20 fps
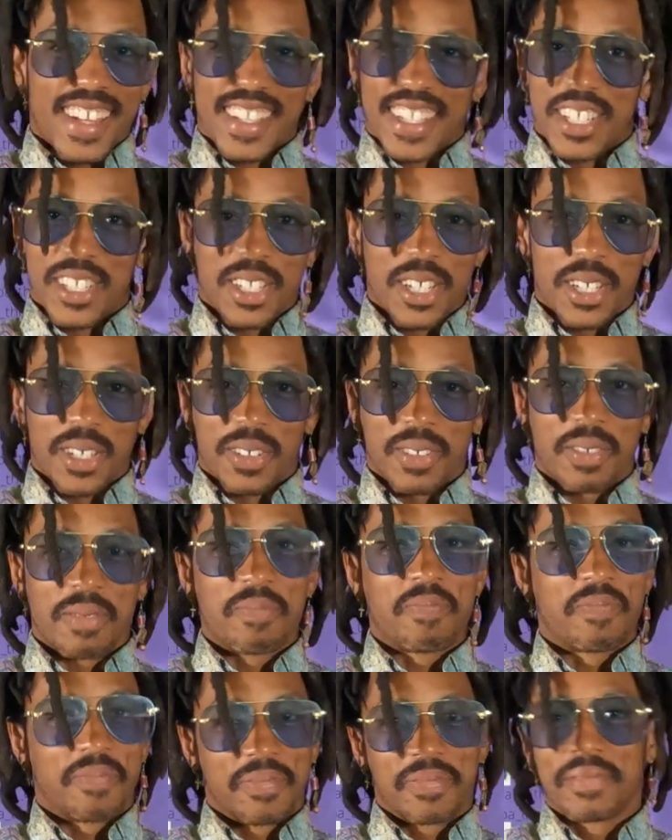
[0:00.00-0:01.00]

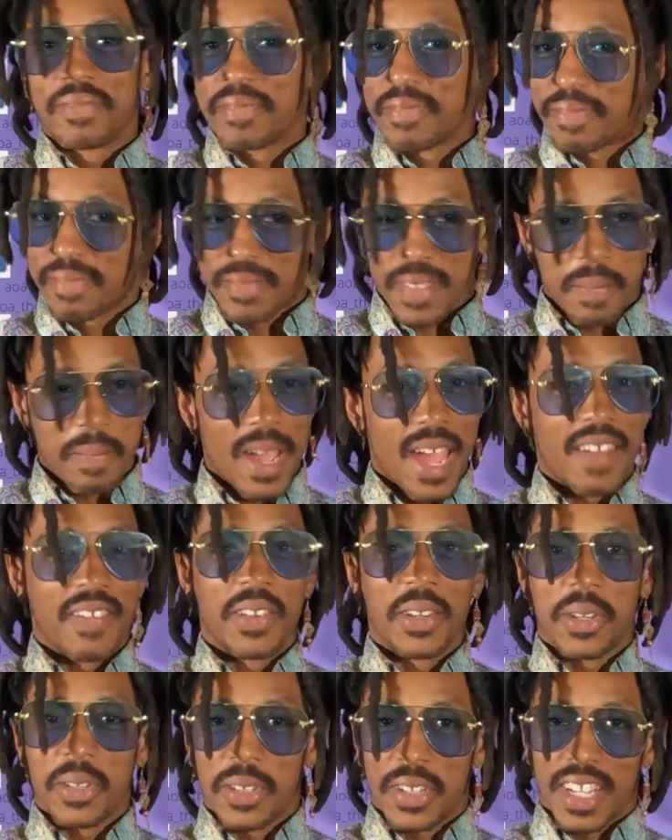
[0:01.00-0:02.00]
I'm not
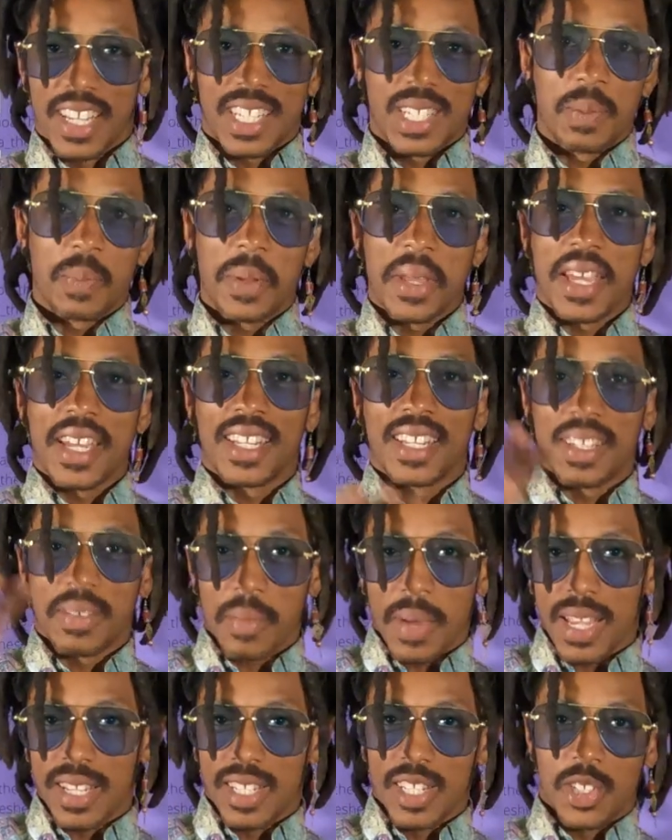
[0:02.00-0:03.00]
even going to explain
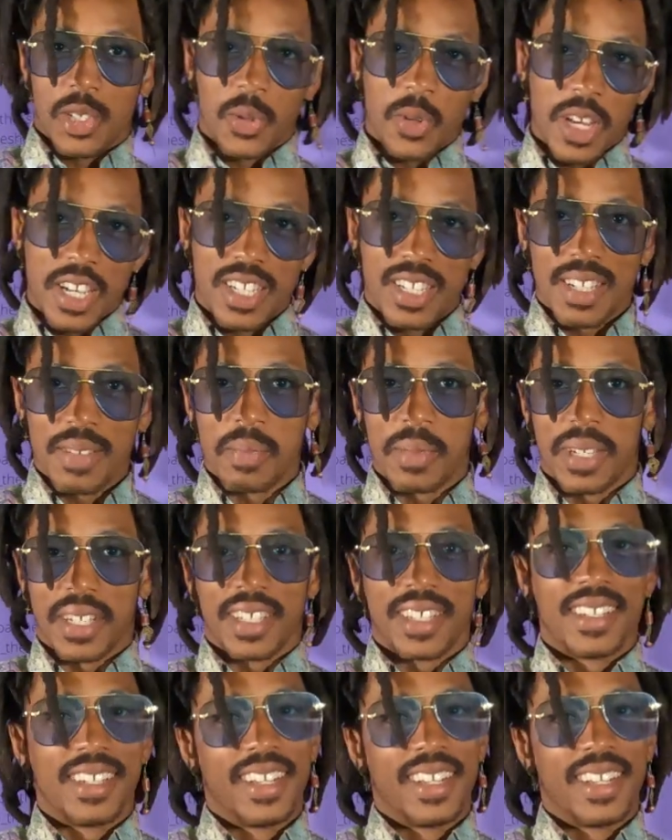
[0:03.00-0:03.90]
my situation, but